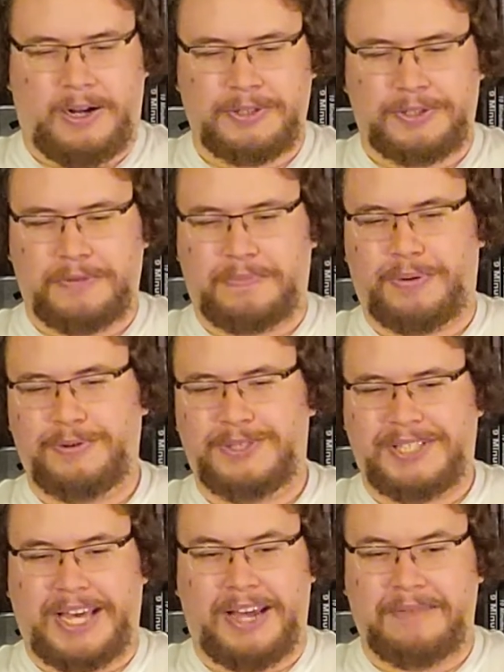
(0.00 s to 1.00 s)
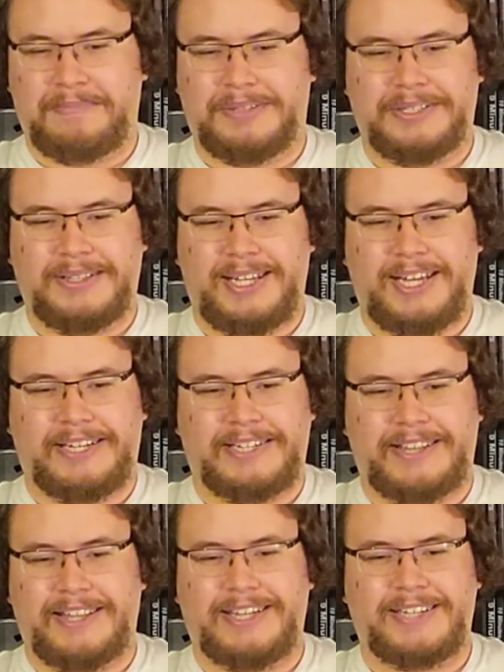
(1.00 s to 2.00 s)
also, Bruce Campbell
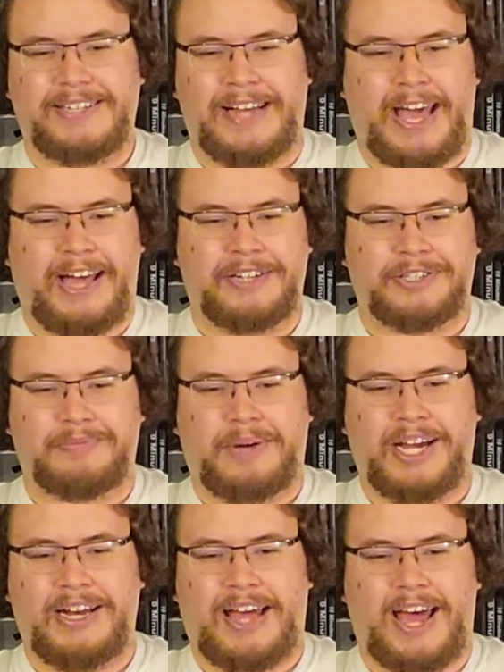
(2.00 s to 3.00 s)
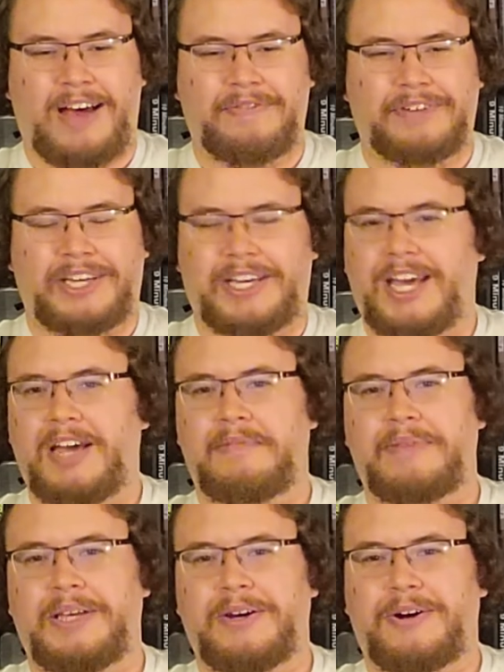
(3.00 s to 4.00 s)
leaked that Ash might have a
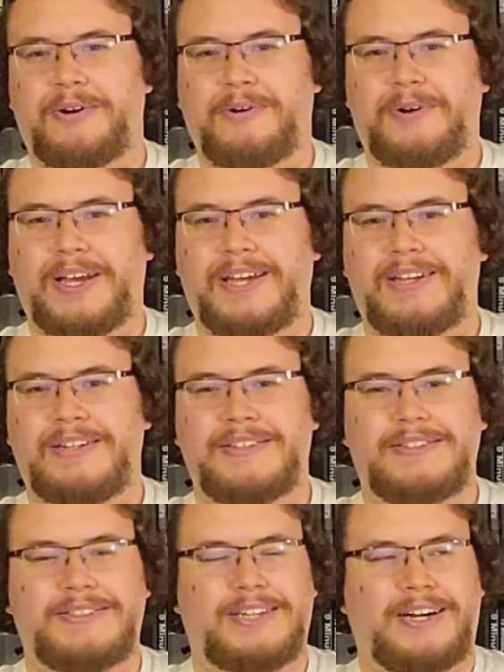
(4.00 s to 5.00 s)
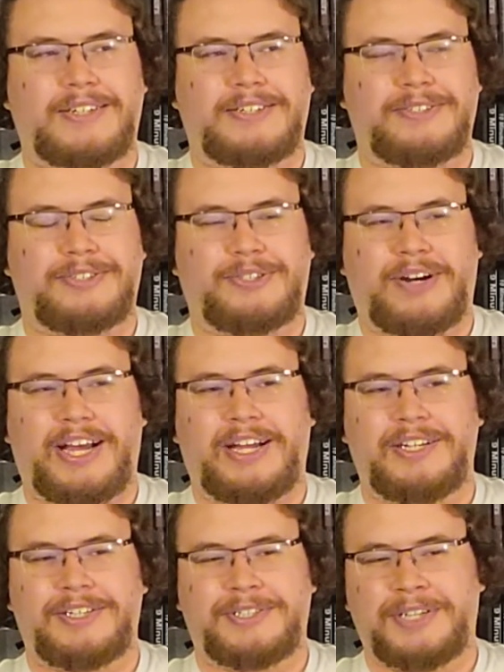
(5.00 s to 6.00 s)
cameo in Doctor
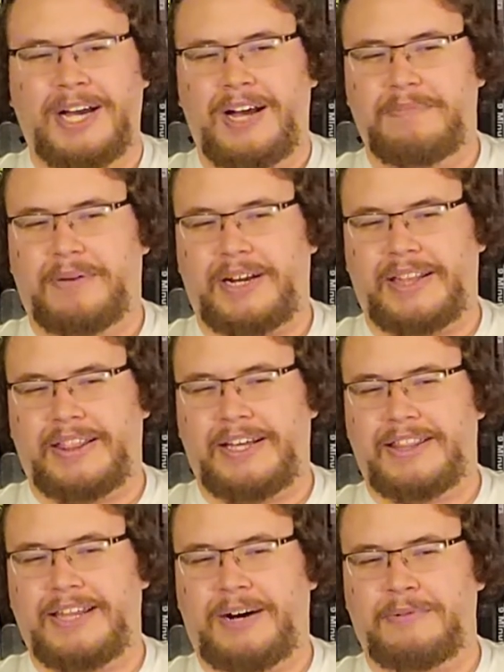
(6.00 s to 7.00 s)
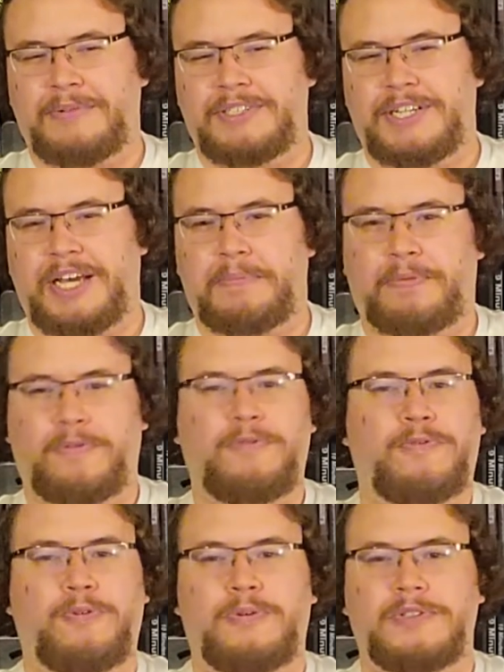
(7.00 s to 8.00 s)
Strange, but I think that was an April
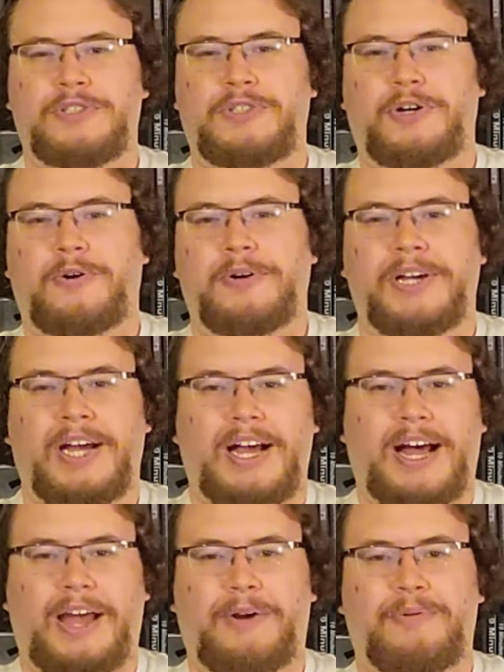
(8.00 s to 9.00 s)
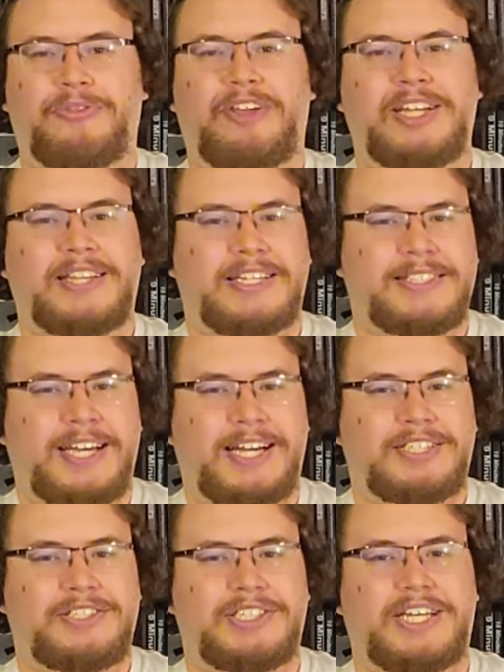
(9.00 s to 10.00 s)
Fool's joke. I don't think that's
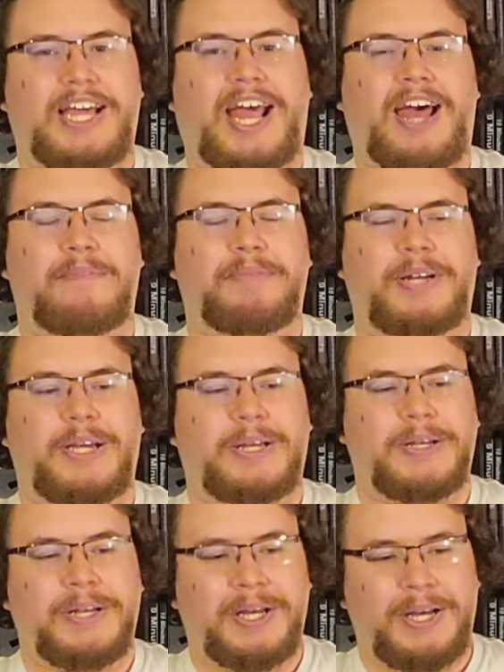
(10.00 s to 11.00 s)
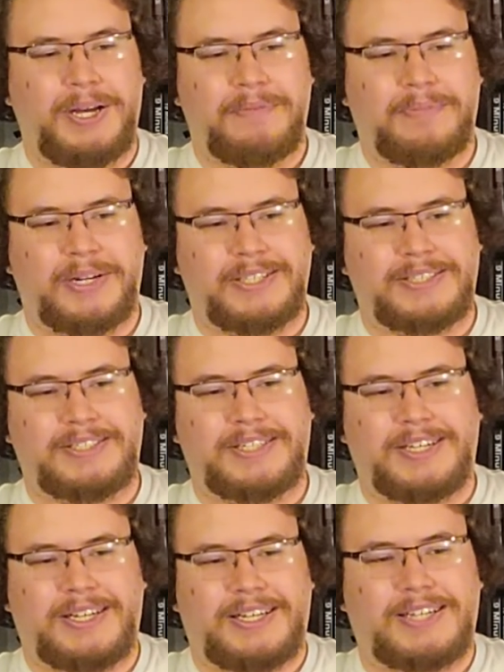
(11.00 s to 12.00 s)
actually happening, but it's,
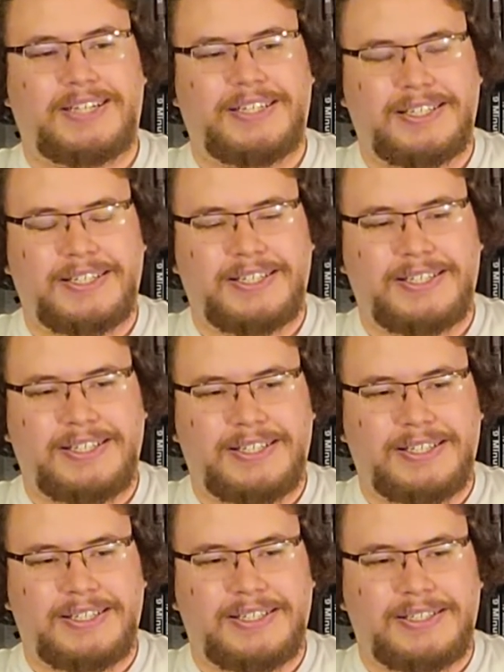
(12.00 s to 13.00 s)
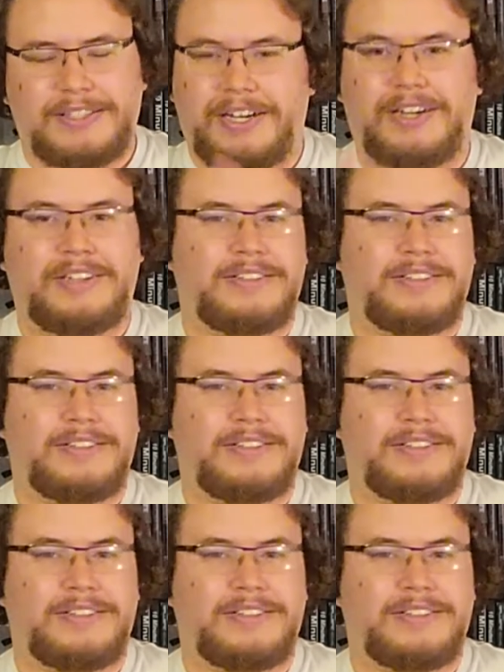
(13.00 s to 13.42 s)
uh, uh